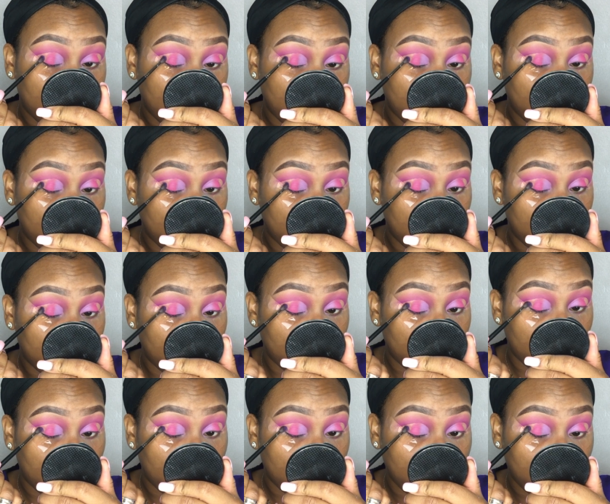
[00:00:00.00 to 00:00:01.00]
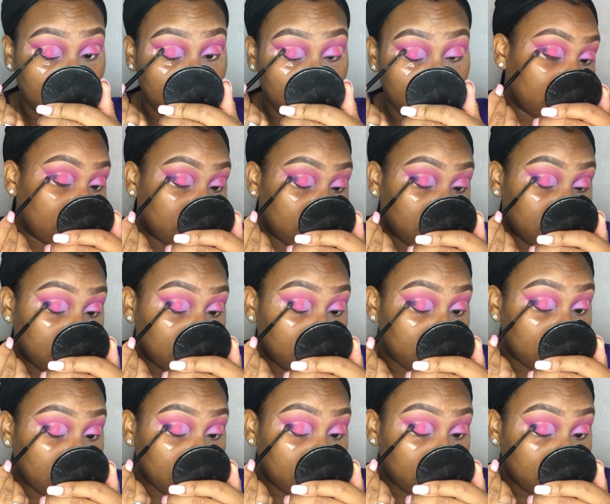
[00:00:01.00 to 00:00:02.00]
to do all
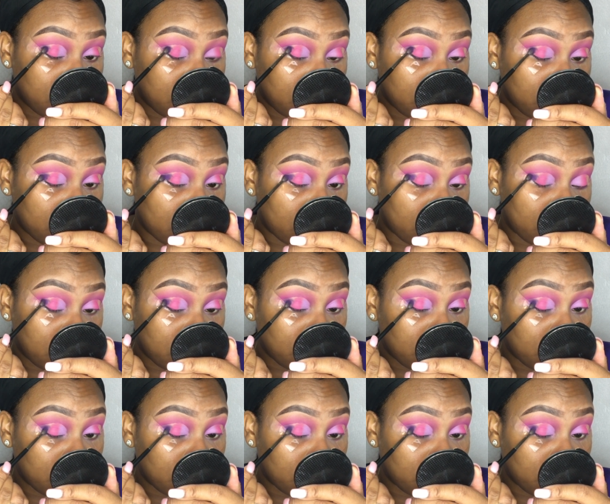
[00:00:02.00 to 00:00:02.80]
that shindig.